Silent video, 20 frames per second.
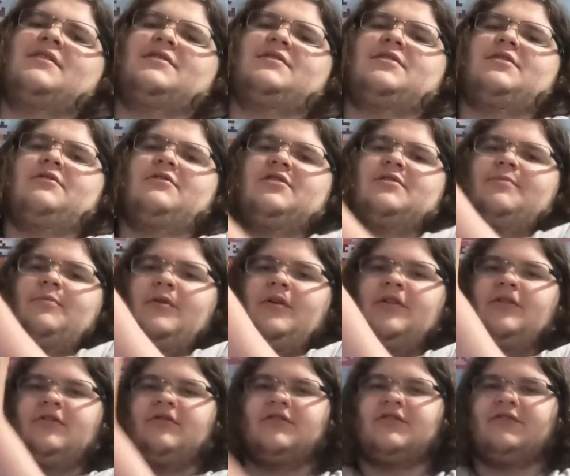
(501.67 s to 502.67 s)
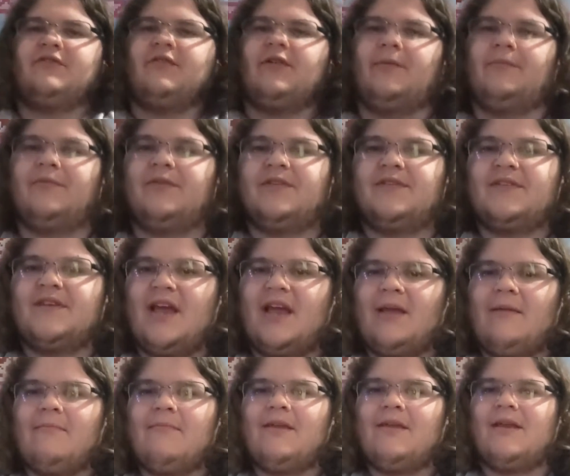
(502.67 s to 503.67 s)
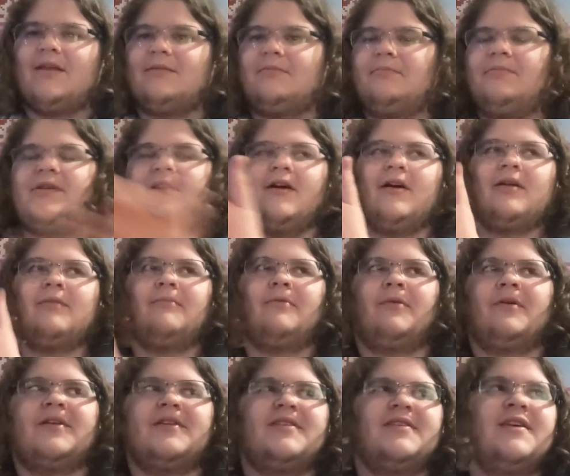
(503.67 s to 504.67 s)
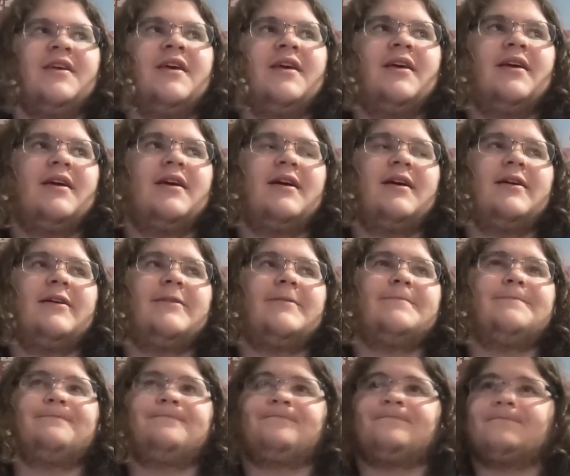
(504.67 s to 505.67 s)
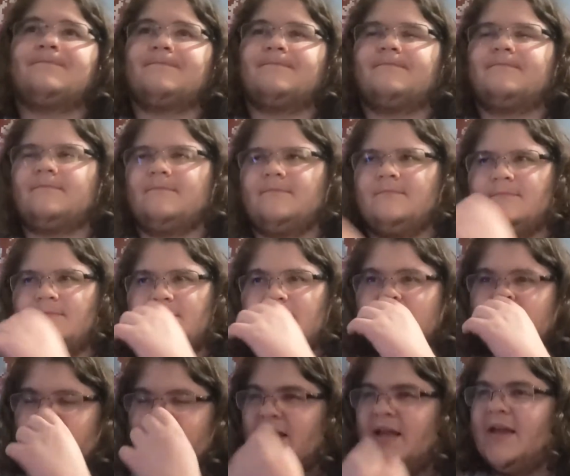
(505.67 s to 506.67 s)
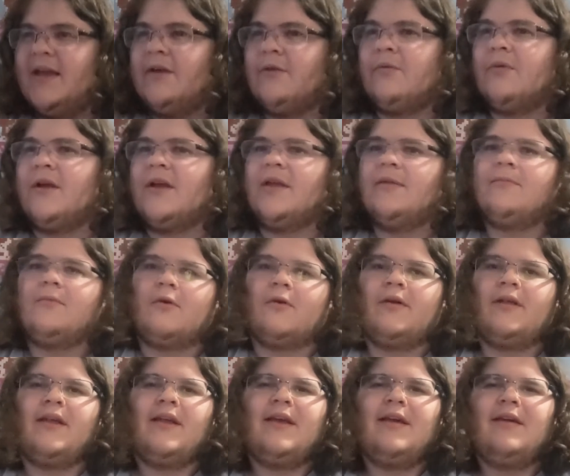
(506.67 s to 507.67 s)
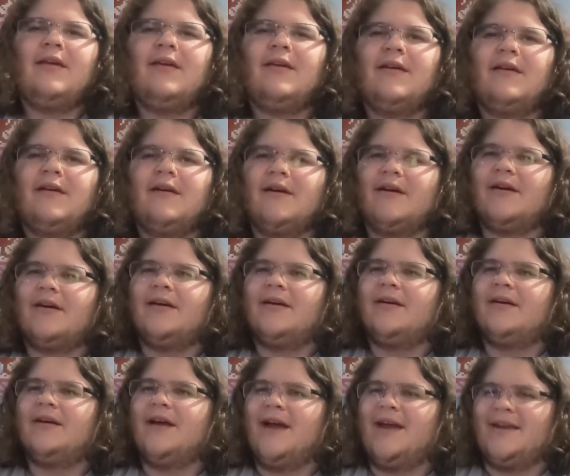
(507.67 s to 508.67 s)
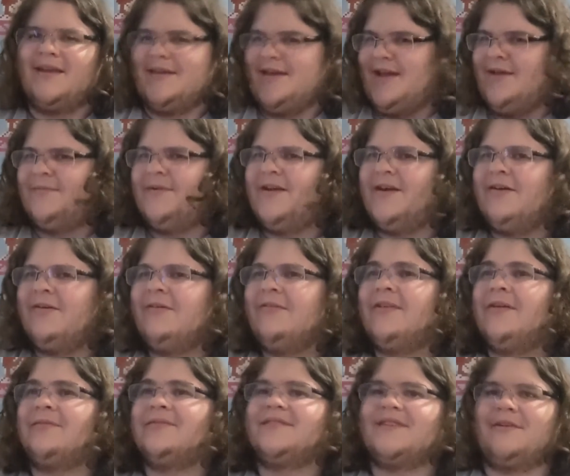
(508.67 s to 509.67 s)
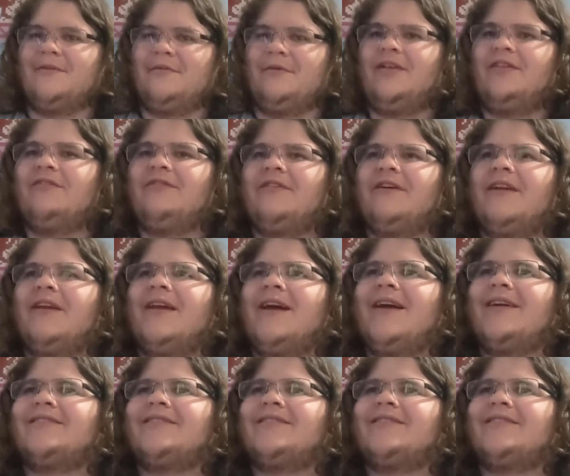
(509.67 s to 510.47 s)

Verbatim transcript: So, spoilers from this eight minute Beyond Point. Um, Rick and Morty uh, had a cameo that was like really funny,